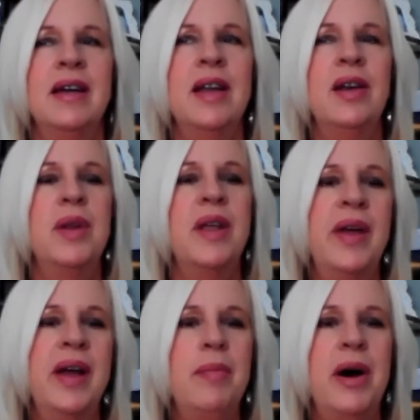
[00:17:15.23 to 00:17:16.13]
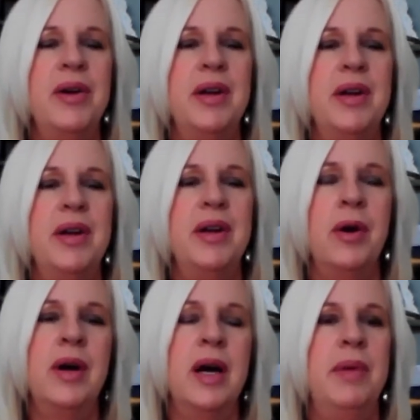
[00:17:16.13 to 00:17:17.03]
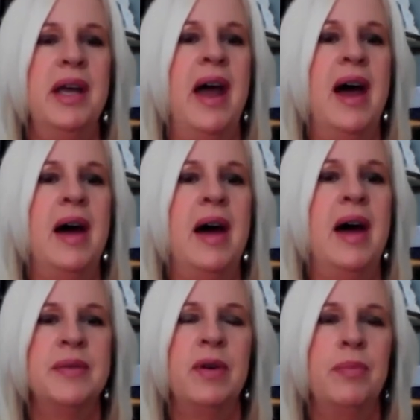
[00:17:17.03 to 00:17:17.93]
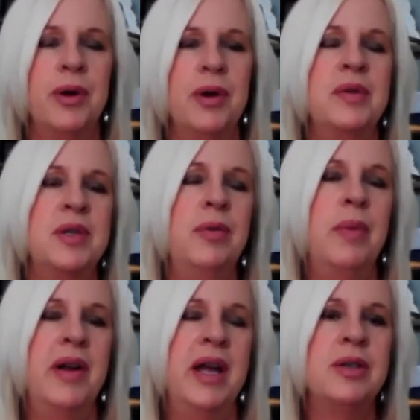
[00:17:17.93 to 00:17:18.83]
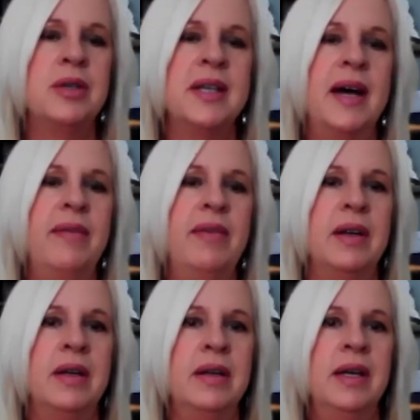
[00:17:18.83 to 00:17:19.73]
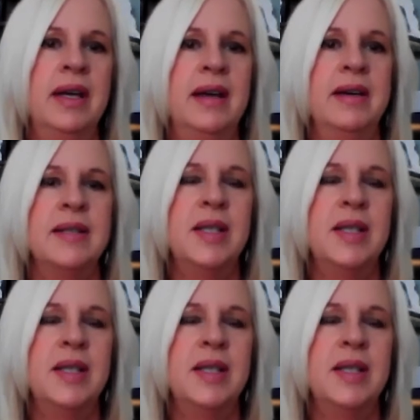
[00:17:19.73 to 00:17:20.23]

you know when you think about it our programming happens from birth to about age seven yeah so